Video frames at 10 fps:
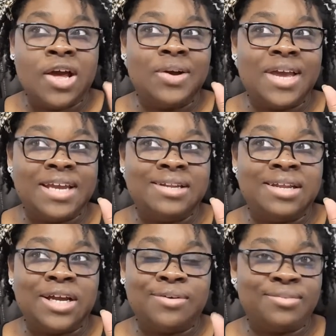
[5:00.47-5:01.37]
okay, did
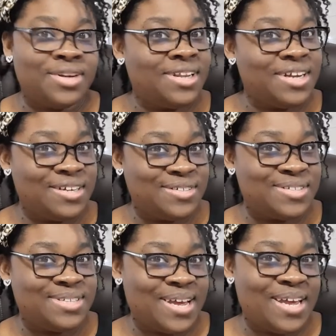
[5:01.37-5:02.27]
I really
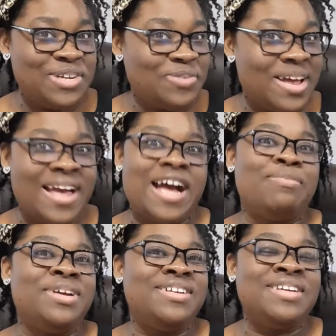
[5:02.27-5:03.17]
understand what
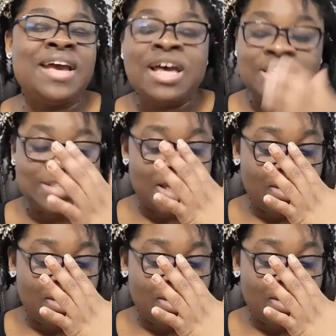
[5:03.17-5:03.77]
happened? So